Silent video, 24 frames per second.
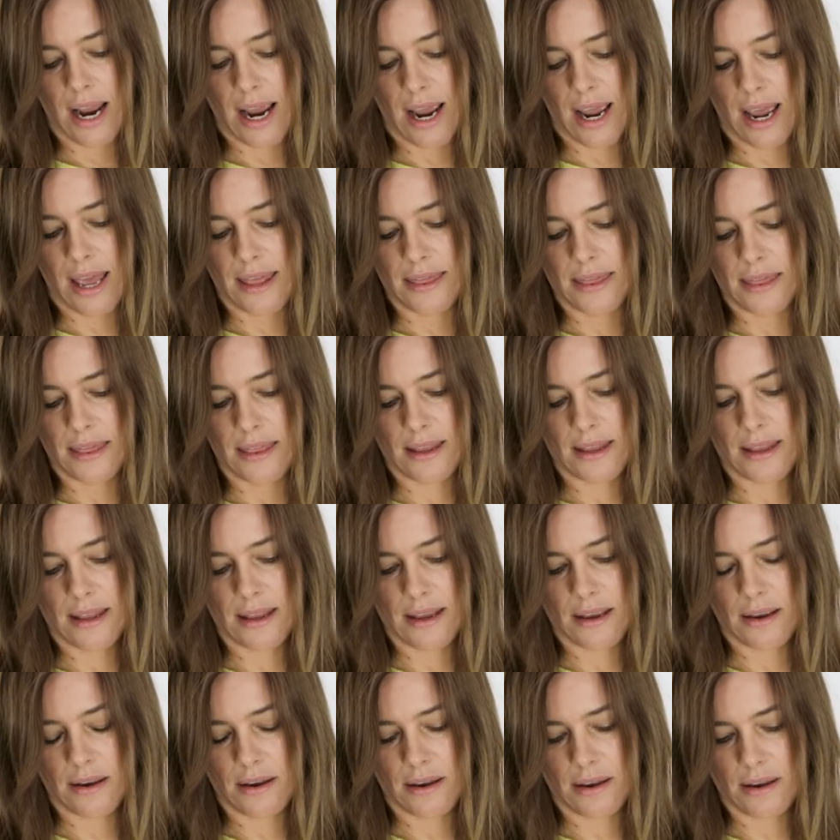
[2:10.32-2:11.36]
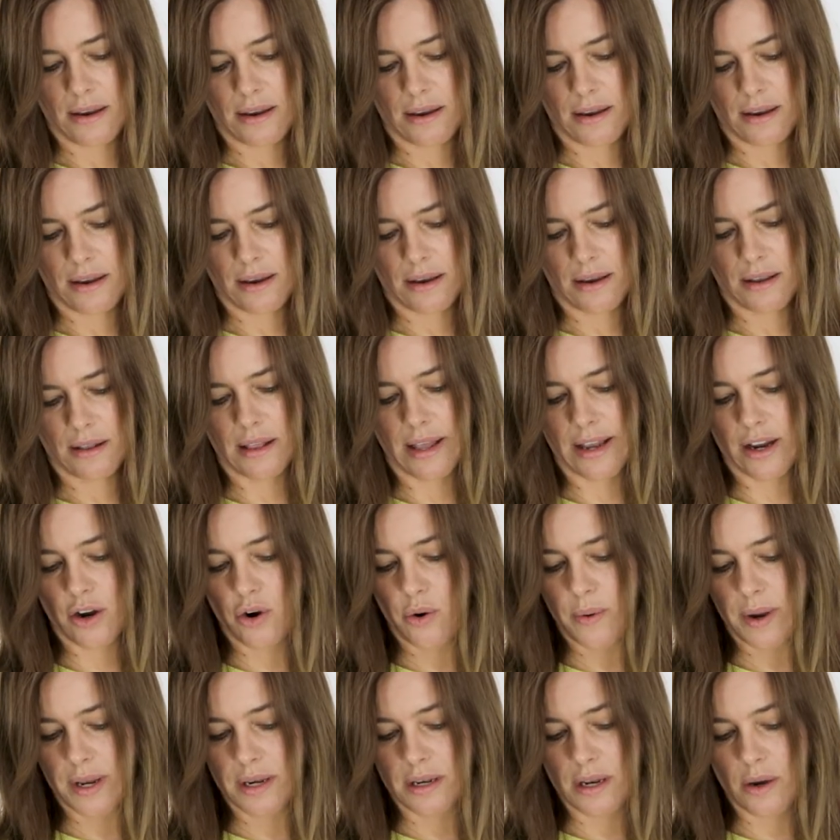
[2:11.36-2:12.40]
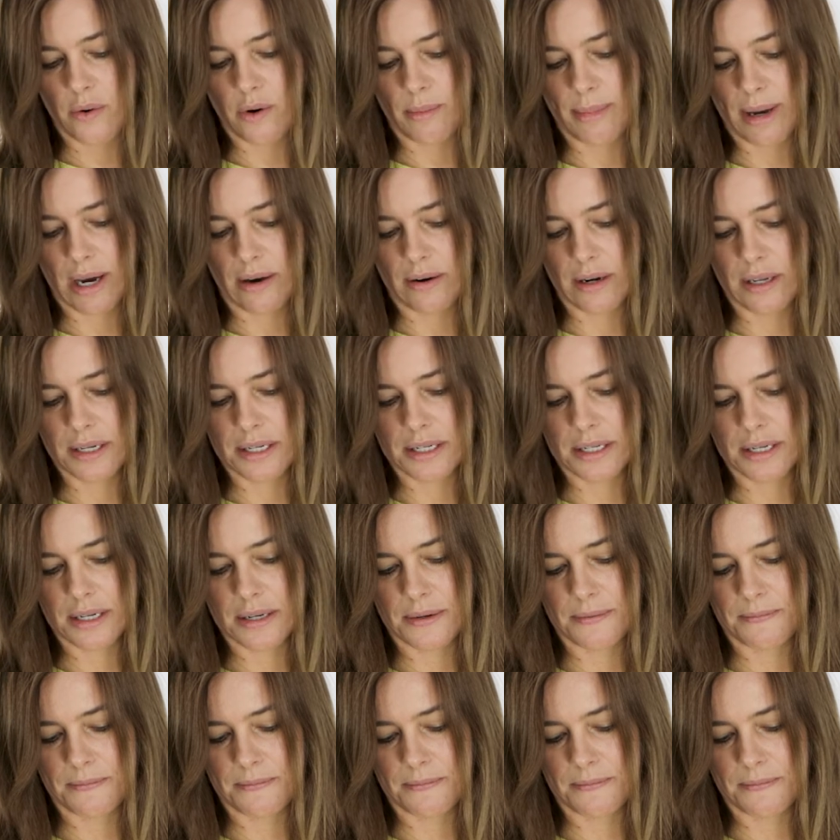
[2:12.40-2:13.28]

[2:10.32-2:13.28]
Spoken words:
and let Quinn know about it.